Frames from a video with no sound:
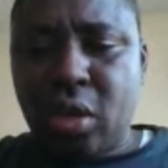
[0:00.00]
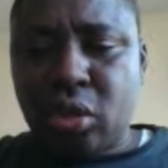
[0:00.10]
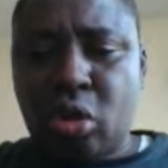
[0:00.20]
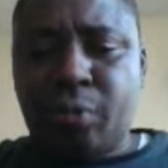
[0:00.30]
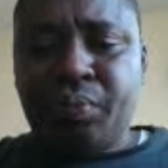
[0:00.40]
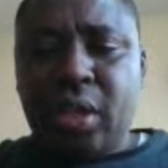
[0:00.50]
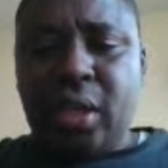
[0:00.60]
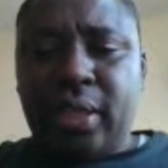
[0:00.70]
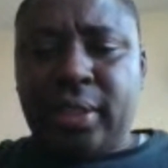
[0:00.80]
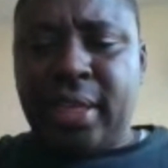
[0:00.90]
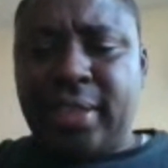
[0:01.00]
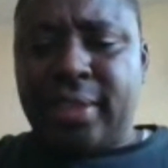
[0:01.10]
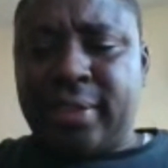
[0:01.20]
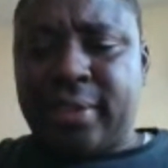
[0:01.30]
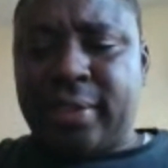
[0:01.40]
So this
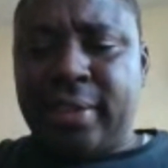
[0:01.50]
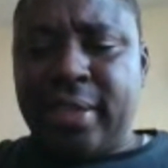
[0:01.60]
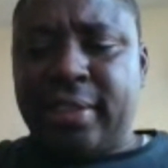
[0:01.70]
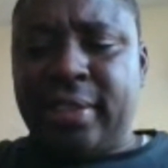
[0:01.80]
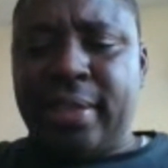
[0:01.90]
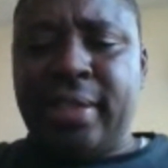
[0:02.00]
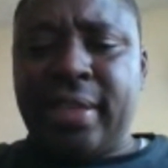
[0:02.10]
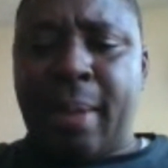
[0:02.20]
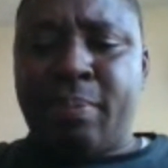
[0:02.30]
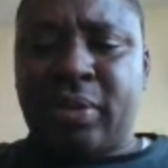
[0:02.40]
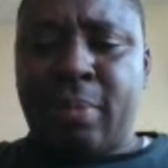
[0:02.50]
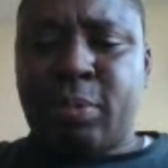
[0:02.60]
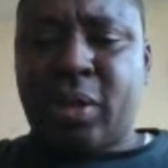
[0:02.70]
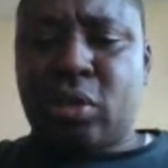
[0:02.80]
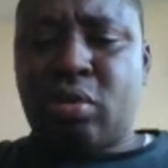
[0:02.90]
is I'm
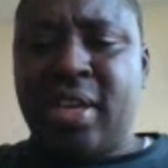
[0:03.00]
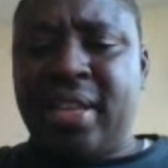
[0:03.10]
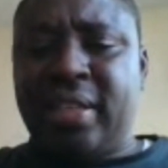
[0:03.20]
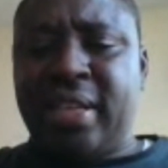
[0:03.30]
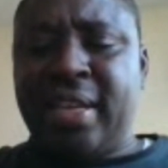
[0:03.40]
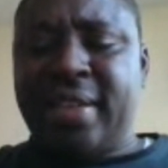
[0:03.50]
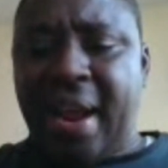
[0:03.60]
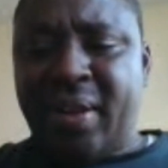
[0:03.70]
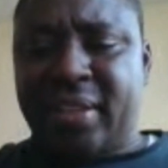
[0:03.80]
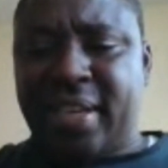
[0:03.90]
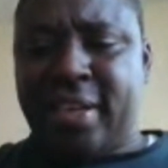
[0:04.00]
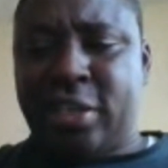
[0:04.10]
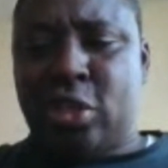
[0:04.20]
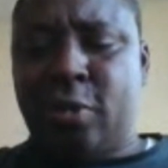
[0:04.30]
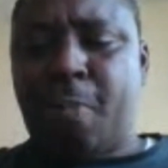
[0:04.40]
speaking to indirect
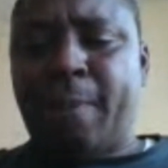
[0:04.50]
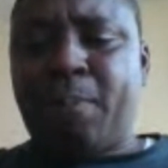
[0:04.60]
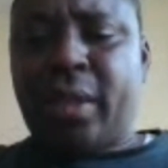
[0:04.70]
energy.